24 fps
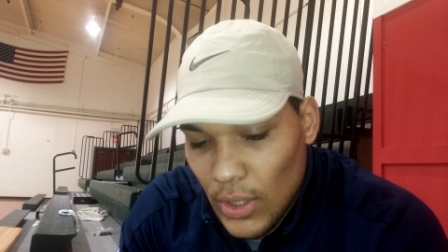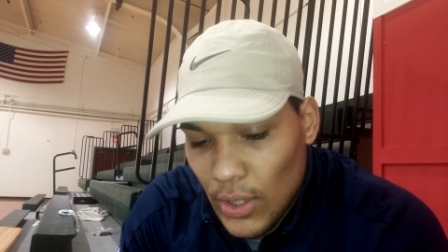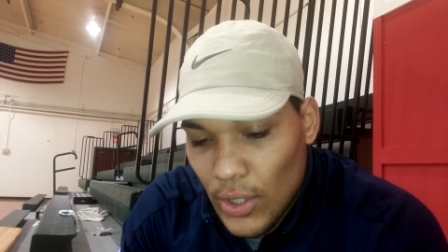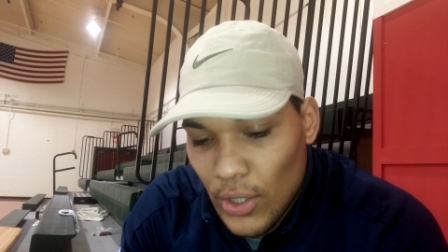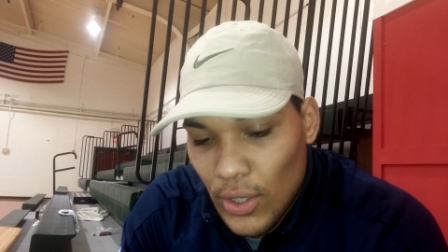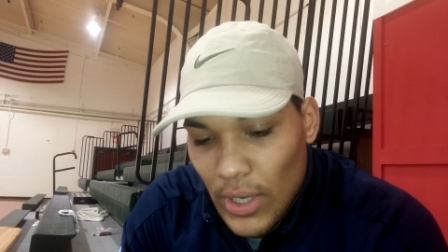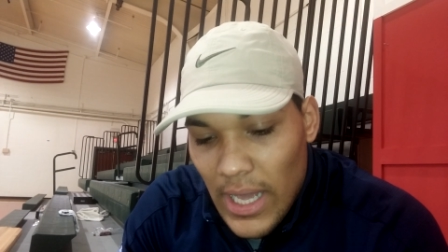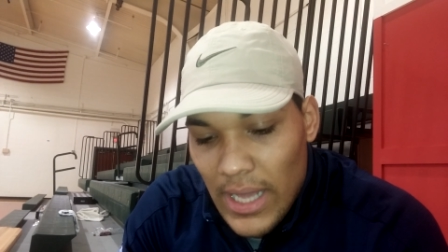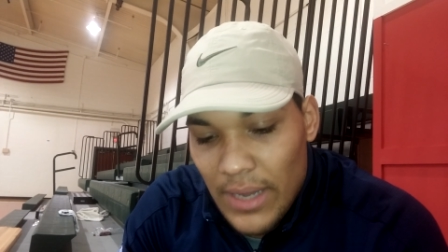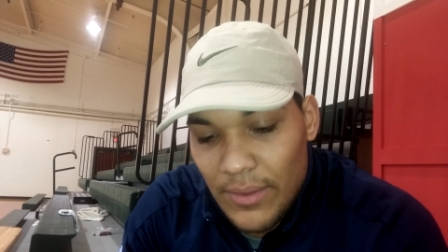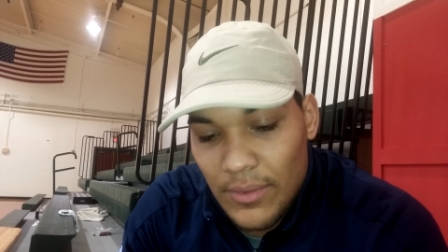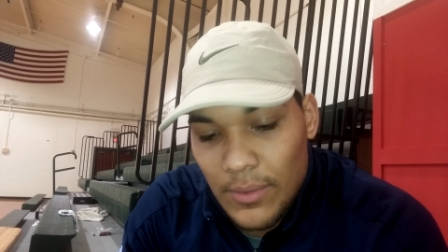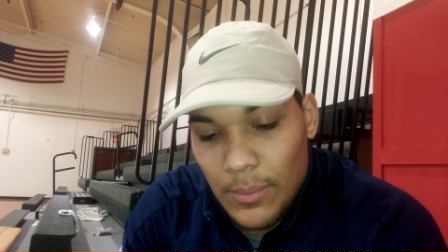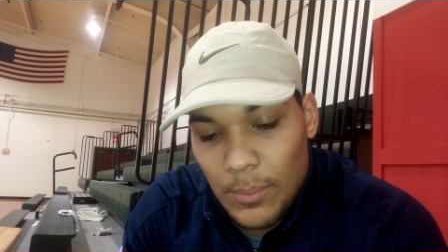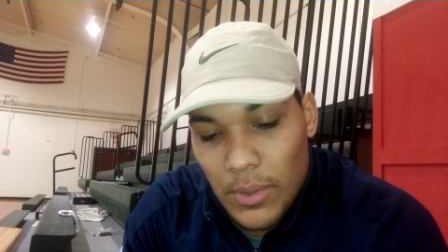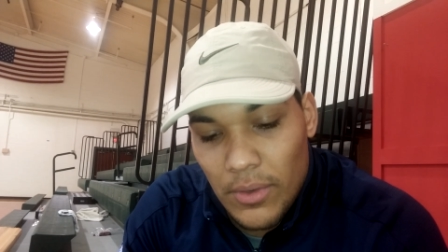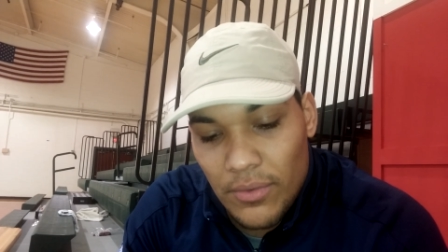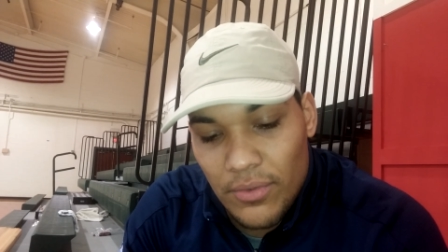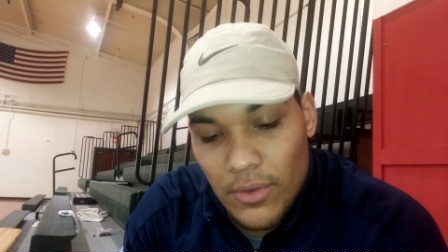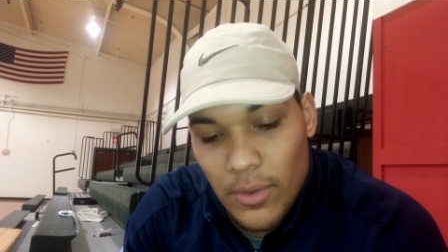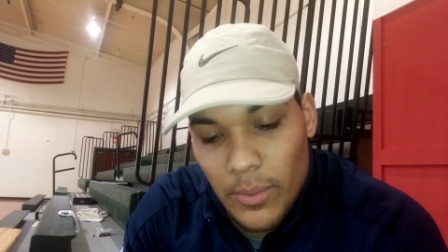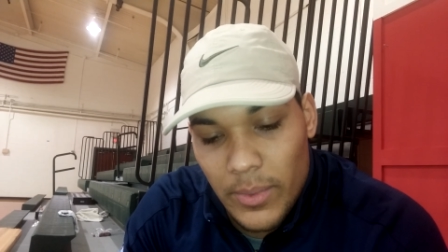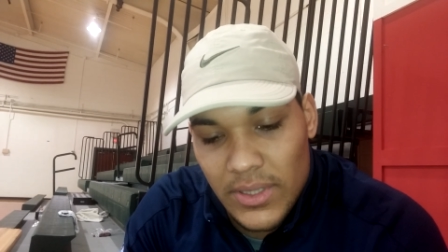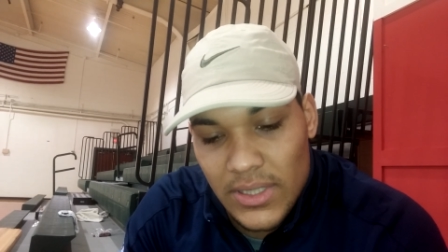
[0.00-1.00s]
you know, had
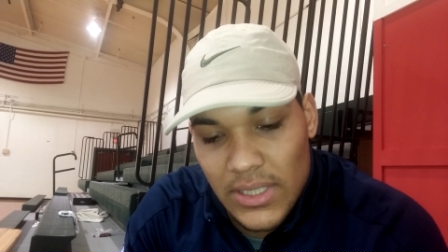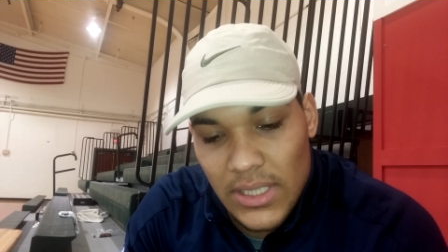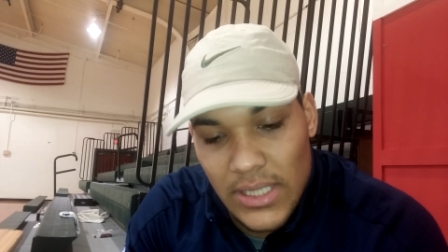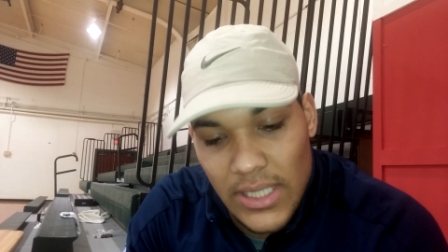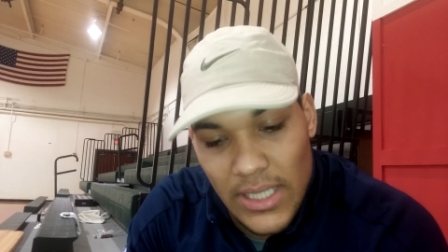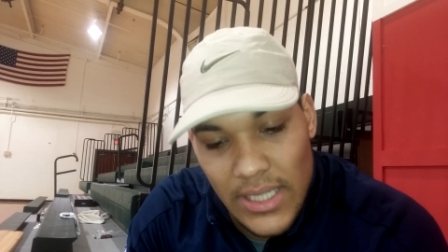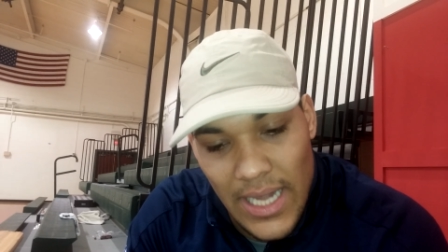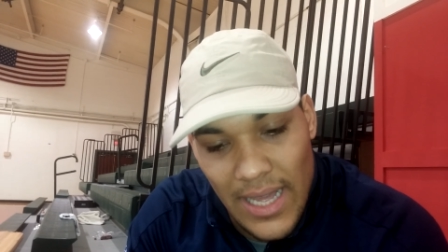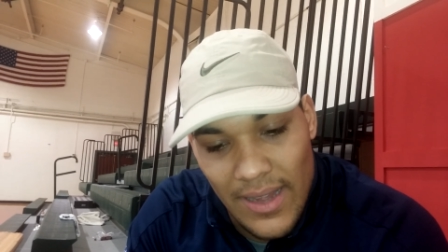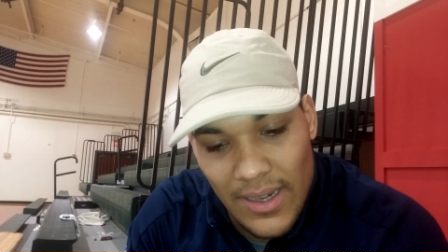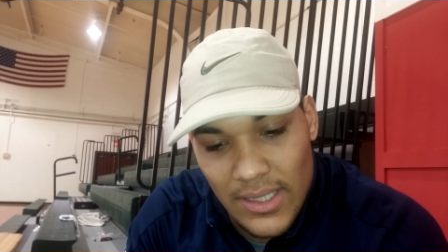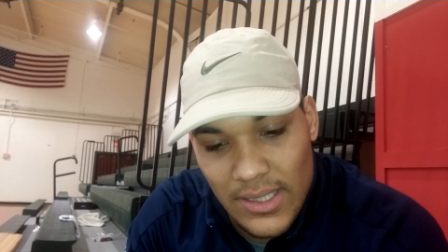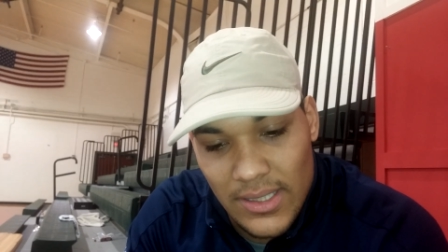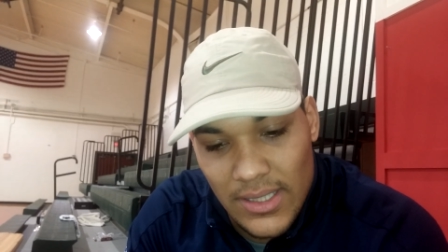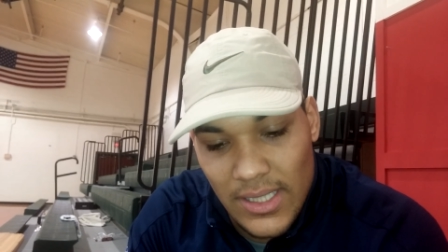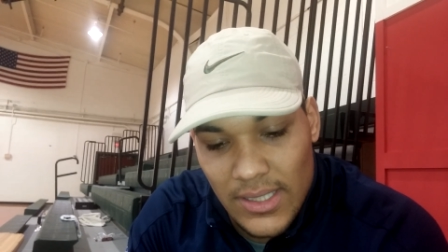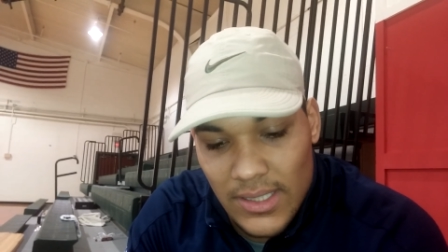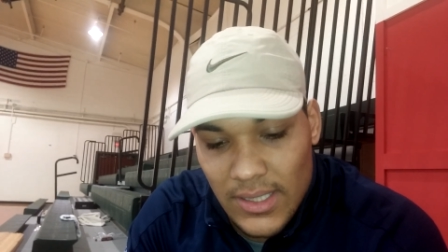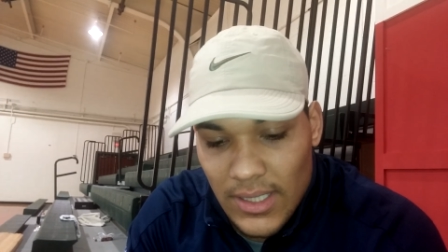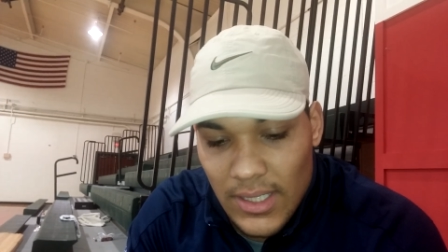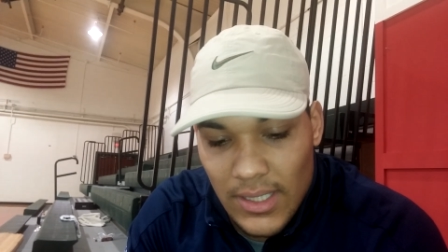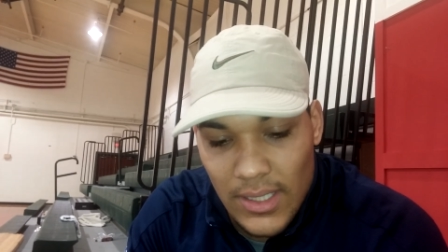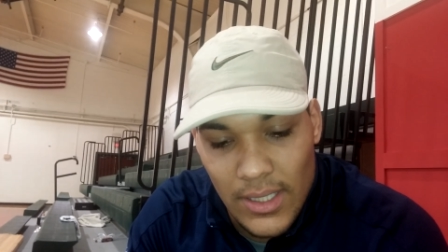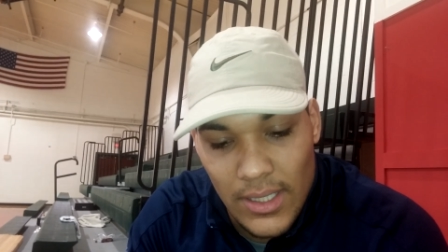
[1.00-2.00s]
the performance he did and had the
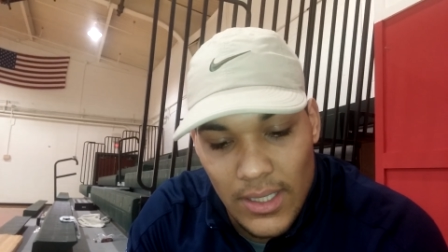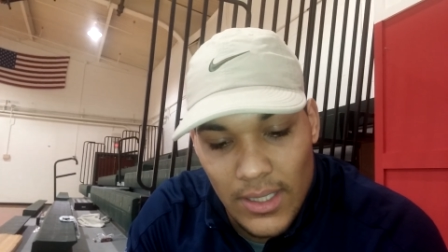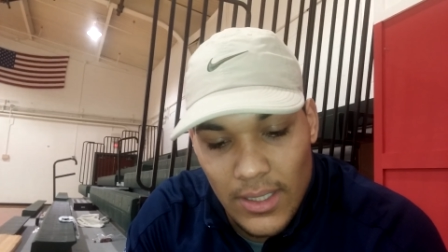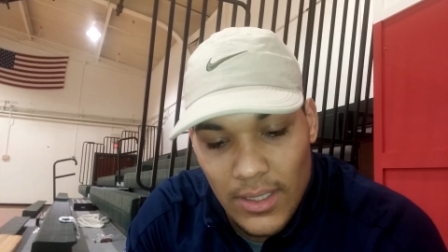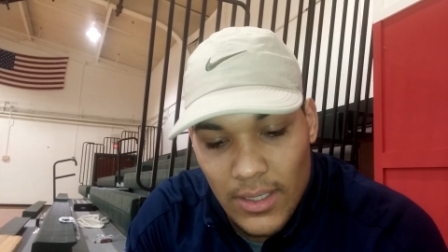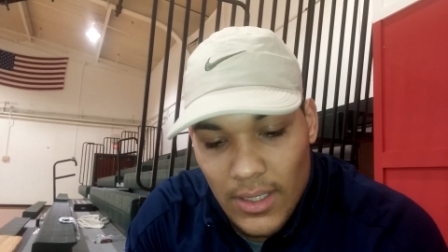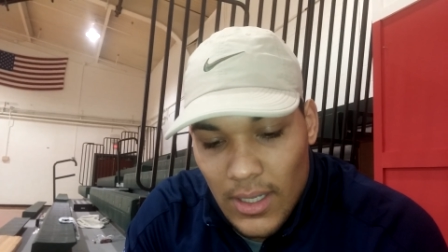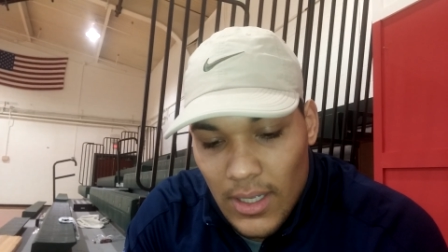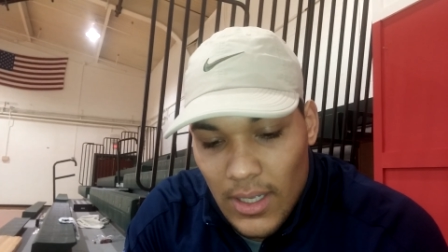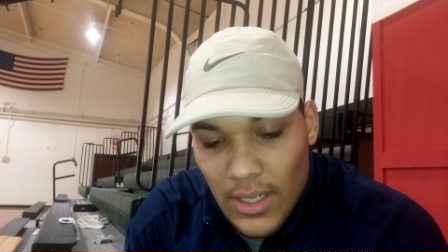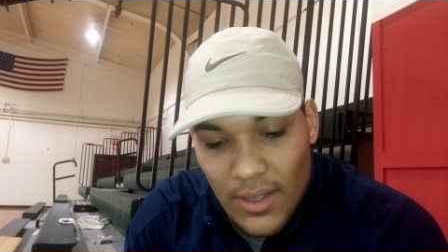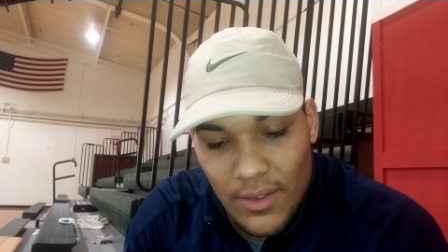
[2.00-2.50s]
season he did.